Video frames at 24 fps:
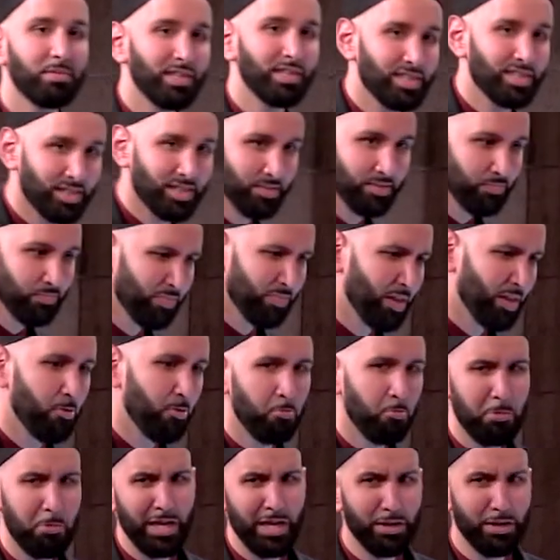this
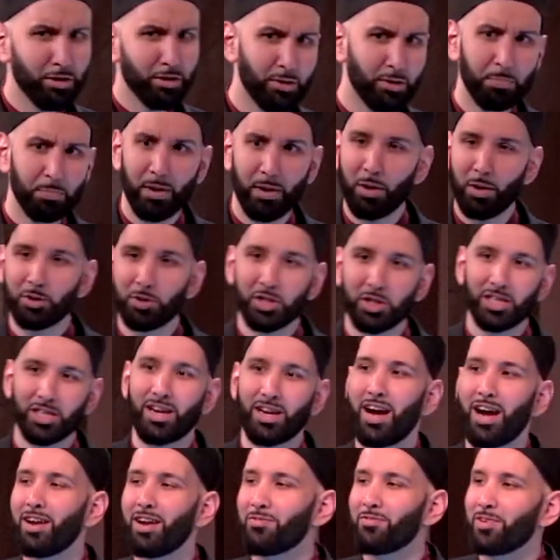weird Persian
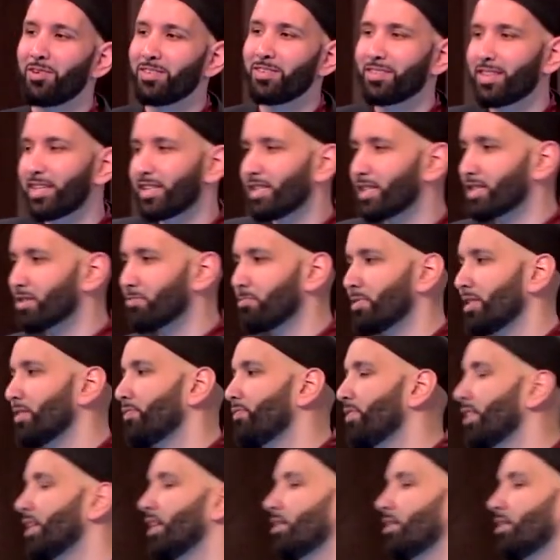convert that doesn't really fit